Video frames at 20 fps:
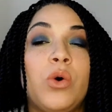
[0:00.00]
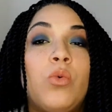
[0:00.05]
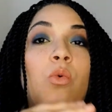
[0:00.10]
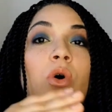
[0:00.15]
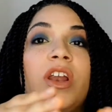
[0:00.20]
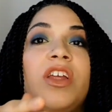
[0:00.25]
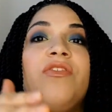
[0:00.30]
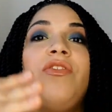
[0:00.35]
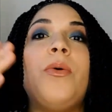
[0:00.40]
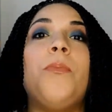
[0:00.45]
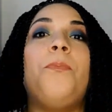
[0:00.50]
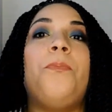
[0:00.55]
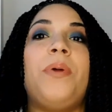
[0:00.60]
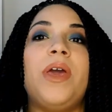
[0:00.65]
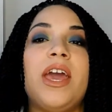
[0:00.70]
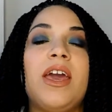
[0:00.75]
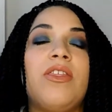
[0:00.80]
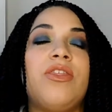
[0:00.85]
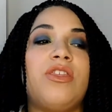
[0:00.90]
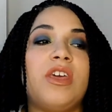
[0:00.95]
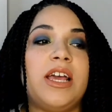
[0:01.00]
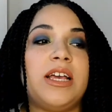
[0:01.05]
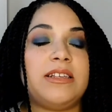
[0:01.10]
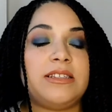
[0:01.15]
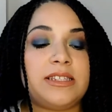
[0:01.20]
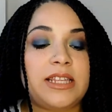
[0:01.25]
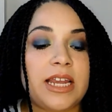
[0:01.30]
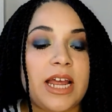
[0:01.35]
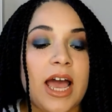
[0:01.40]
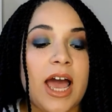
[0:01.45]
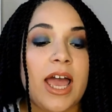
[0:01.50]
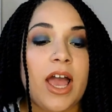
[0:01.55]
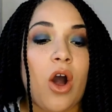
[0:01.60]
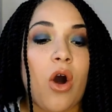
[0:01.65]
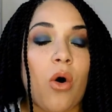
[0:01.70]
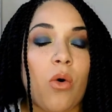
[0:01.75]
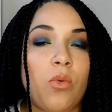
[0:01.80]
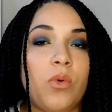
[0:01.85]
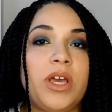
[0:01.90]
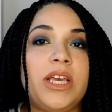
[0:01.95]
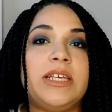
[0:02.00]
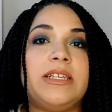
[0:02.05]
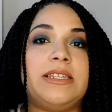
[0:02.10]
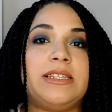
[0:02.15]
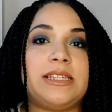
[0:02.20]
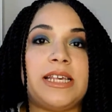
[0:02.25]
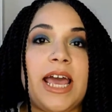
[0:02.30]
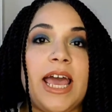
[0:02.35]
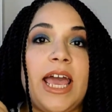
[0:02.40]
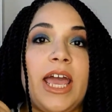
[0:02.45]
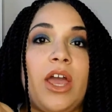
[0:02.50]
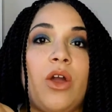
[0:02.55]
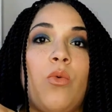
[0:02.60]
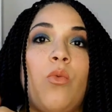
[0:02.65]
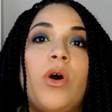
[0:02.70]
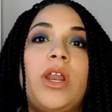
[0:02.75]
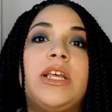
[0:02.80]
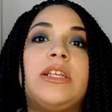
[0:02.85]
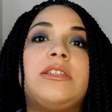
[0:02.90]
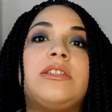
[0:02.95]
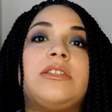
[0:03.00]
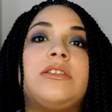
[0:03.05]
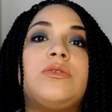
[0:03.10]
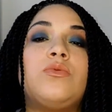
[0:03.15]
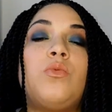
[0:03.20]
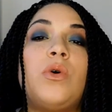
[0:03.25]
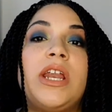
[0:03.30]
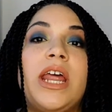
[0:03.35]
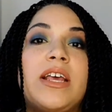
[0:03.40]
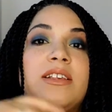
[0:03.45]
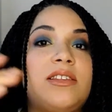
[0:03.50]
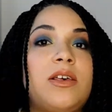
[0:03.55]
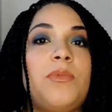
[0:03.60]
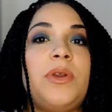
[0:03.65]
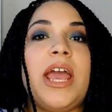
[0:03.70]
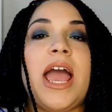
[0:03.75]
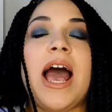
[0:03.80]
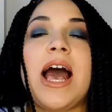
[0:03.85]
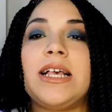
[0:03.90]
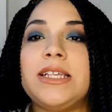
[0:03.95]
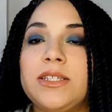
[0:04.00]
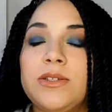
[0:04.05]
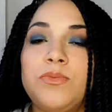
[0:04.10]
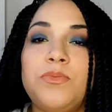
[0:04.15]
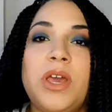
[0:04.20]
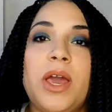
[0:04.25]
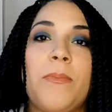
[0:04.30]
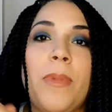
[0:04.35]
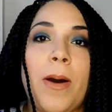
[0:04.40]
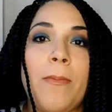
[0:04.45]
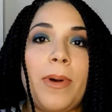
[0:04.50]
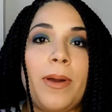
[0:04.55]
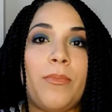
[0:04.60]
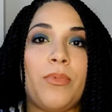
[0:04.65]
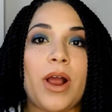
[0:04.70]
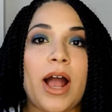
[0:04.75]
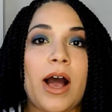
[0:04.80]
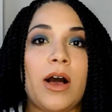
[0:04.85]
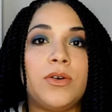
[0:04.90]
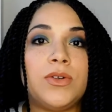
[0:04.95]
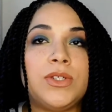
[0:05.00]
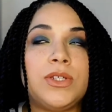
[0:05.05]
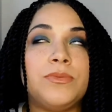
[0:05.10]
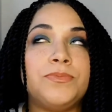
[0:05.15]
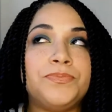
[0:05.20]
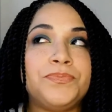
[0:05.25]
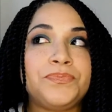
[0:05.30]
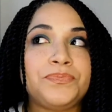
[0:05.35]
One of the big things that I always say when somebody asks me about my brows,